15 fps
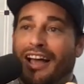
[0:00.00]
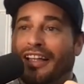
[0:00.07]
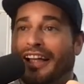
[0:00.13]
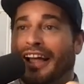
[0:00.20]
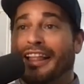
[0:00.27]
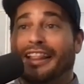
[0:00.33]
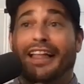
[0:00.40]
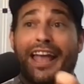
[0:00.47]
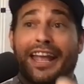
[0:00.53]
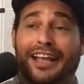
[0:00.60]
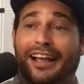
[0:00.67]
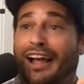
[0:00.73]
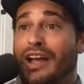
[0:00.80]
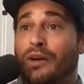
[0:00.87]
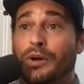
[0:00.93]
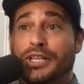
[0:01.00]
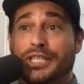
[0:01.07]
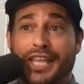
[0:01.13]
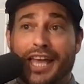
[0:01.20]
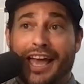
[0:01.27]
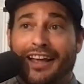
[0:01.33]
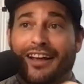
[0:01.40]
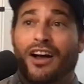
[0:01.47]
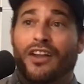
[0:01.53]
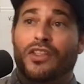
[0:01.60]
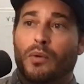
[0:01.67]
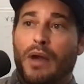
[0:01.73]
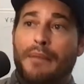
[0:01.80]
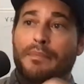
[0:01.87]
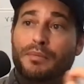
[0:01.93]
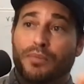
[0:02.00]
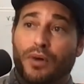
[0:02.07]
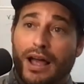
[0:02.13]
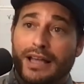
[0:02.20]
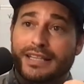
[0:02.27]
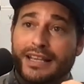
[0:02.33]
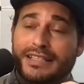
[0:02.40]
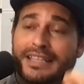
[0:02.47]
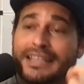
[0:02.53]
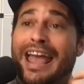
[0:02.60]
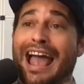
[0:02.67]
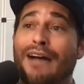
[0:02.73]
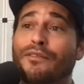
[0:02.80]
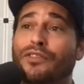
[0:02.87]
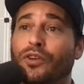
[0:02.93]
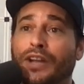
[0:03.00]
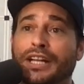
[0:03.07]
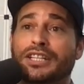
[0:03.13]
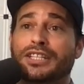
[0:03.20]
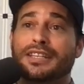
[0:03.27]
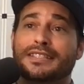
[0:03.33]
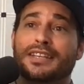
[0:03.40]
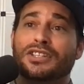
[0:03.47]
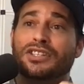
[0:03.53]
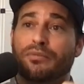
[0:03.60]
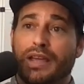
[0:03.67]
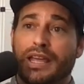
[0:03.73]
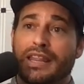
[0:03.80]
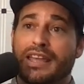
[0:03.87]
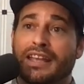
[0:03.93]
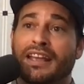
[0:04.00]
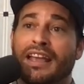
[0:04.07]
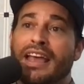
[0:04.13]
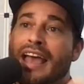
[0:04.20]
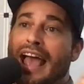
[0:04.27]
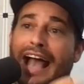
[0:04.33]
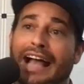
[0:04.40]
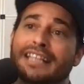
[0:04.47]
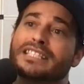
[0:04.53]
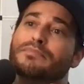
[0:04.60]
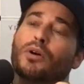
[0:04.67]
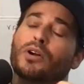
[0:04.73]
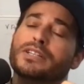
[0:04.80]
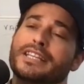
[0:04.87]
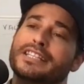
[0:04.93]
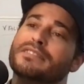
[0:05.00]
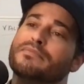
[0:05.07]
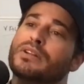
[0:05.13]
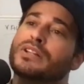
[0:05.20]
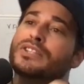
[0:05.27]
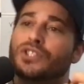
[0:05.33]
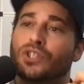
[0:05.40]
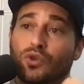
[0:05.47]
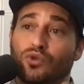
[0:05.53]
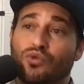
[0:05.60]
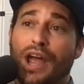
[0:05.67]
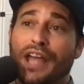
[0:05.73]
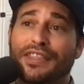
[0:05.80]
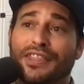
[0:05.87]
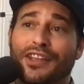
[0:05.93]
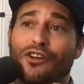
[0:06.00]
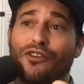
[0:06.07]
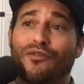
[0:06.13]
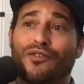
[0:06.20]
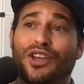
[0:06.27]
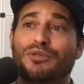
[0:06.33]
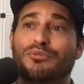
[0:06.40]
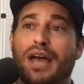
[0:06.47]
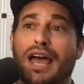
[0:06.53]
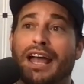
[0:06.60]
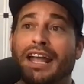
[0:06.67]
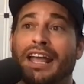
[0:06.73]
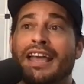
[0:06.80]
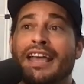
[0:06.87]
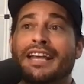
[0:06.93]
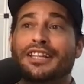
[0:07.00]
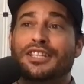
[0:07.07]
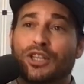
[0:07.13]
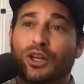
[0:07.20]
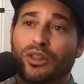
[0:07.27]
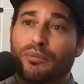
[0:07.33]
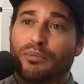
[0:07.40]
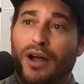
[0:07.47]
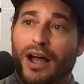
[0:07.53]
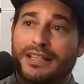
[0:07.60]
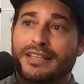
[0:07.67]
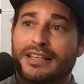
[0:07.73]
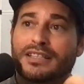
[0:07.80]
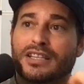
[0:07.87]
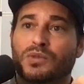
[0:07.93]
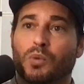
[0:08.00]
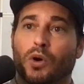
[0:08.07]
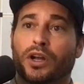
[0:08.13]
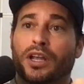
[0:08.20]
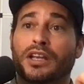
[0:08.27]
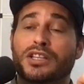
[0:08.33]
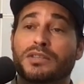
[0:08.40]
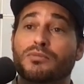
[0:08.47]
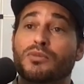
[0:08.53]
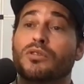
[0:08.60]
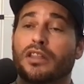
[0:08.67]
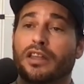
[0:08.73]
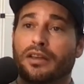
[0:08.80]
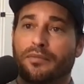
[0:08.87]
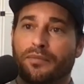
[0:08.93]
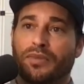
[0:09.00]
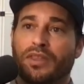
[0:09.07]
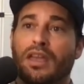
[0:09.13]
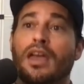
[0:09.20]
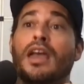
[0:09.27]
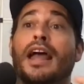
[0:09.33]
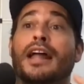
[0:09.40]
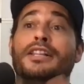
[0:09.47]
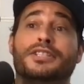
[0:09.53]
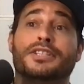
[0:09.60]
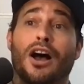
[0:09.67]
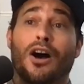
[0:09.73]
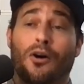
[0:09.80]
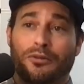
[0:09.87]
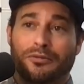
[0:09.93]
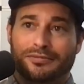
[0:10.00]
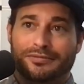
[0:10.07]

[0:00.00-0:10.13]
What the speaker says: I wish that on the rapid process. And after each decision meeting, ask the participants to write their feedback until the process is working smoothly. And so,